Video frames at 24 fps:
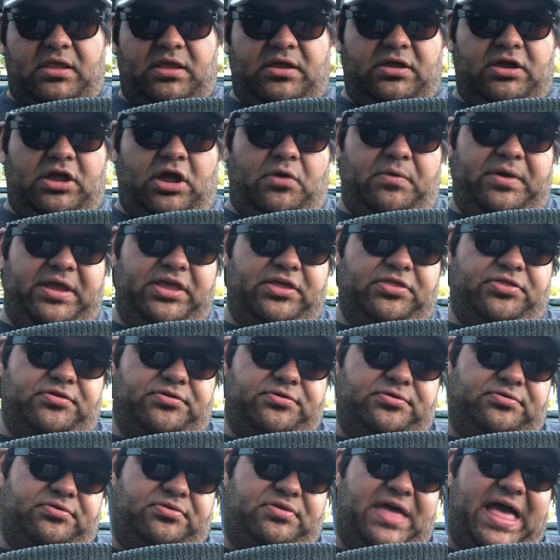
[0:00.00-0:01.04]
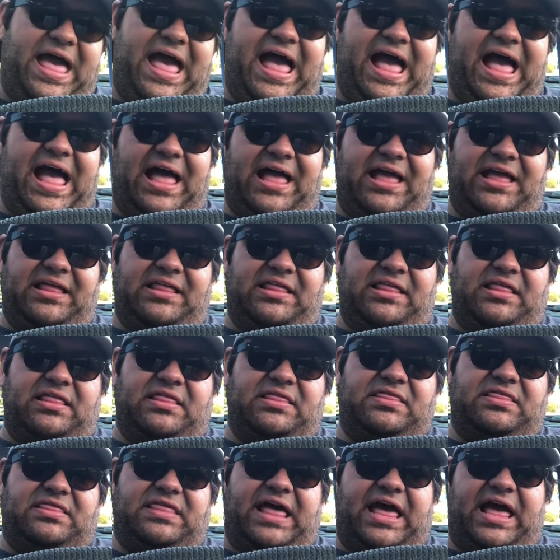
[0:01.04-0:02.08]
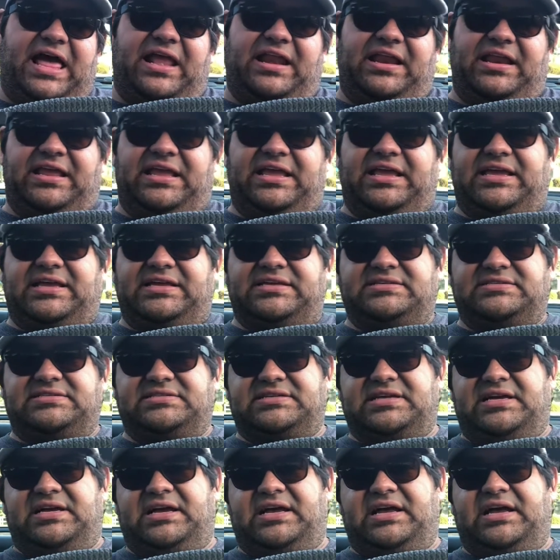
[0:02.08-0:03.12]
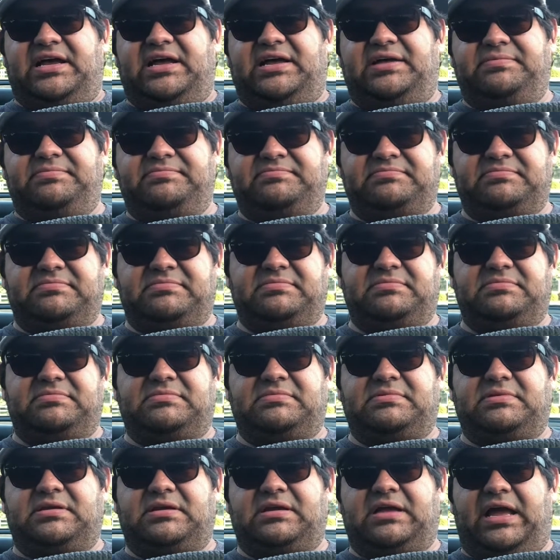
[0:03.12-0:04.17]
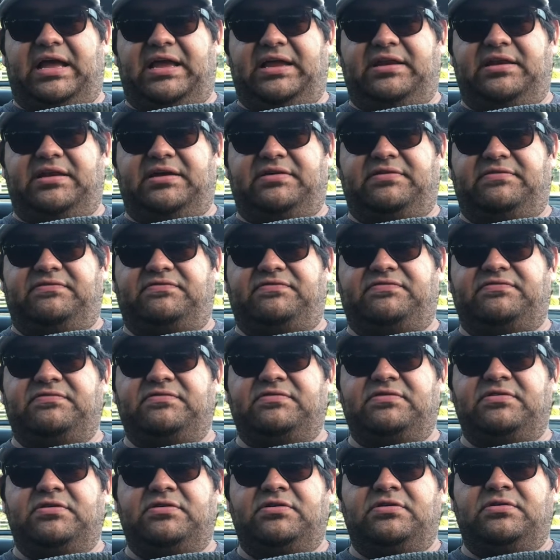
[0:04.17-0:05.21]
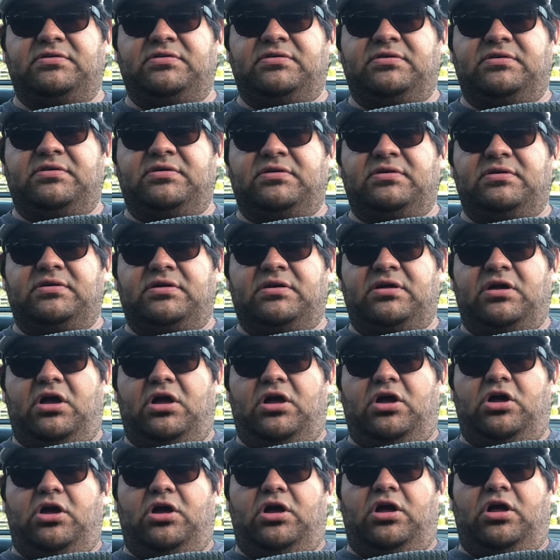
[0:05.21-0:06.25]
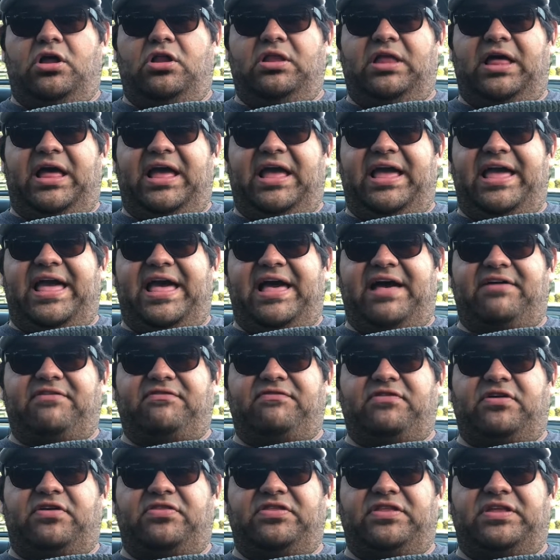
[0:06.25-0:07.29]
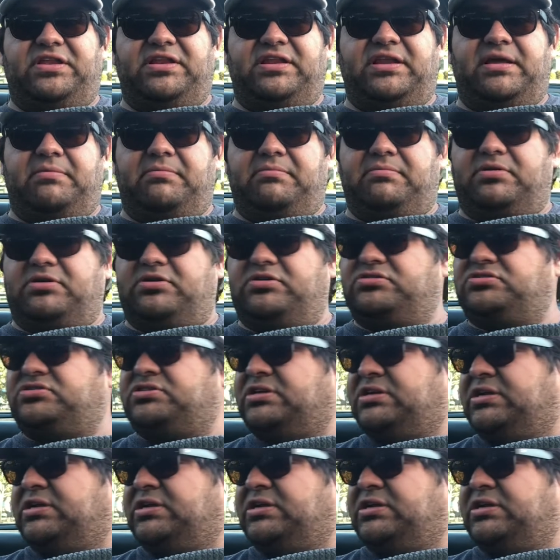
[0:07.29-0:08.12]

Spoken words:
going through that is kind of all I have on the numbers.